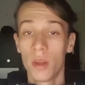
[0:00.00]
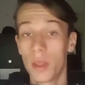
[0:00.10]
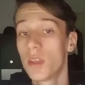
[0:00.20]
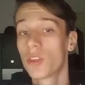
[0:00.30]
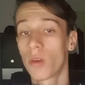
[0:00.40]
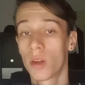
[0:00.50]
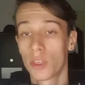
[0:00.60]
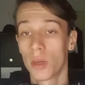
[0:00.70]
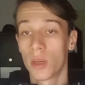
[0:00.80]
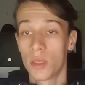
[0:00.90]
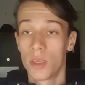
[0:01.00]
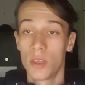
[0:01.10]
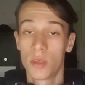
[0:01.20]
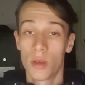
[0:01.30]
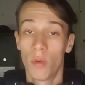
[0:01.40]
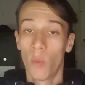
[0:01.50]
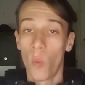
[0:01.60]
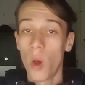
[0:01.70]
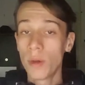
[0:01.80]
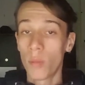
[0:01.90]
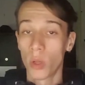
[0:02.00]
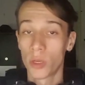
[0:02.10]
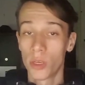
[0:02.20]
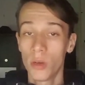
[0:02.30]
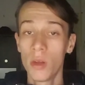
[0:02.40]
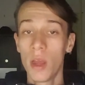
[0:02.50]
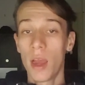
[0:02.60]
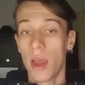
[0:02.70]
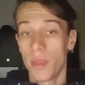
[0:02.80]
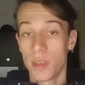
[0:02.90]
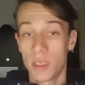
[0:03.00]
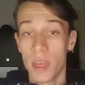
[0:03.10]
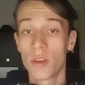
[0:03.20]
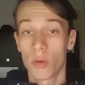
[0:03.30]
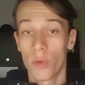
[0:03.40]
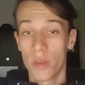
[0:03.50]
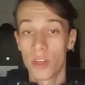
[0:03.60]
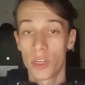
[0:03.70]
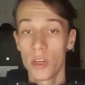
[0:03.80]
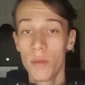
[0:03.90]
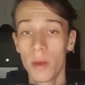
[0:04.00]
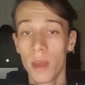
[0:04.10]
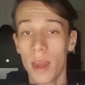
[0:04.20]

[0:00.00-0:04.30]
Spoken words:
Now, this structure consists of one molecule at the center of each cube